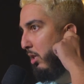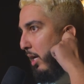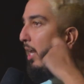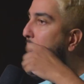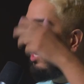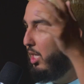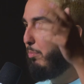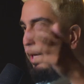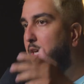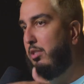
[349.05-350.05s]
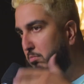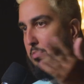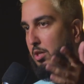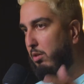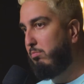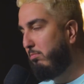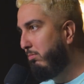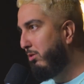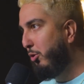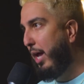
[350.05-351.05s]
And like Libya and, you know,
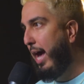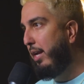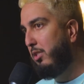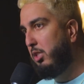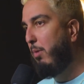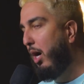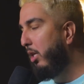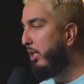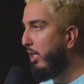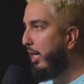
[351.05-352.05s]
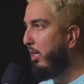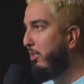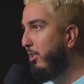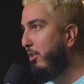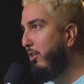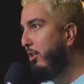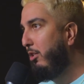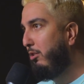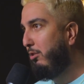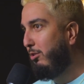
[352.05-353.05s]
Sudan and Somalia and
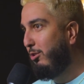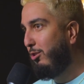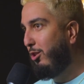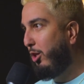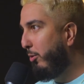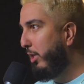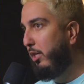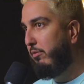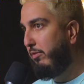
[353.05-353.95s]
Korea,